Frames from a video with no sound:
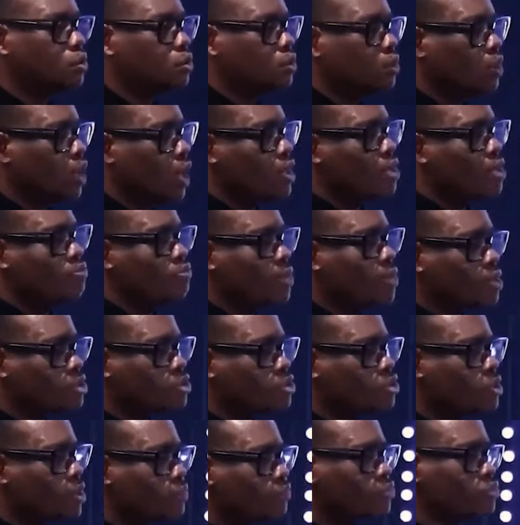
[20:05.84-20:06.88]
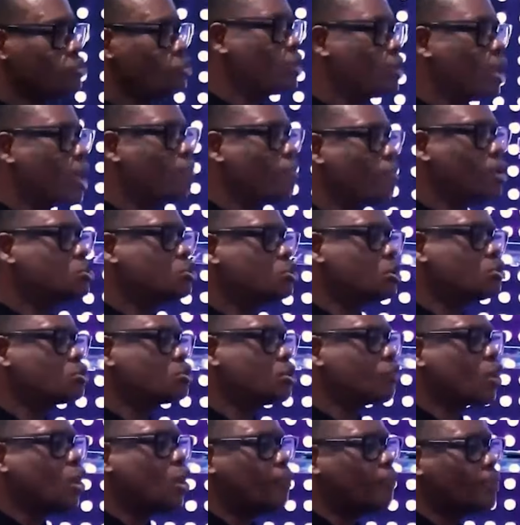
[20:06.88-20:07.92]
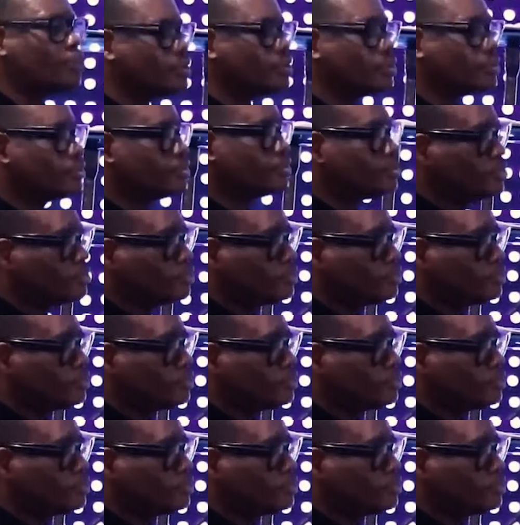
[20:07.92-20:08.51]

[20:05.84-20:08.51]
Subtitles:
And it gives you dimensions of competence.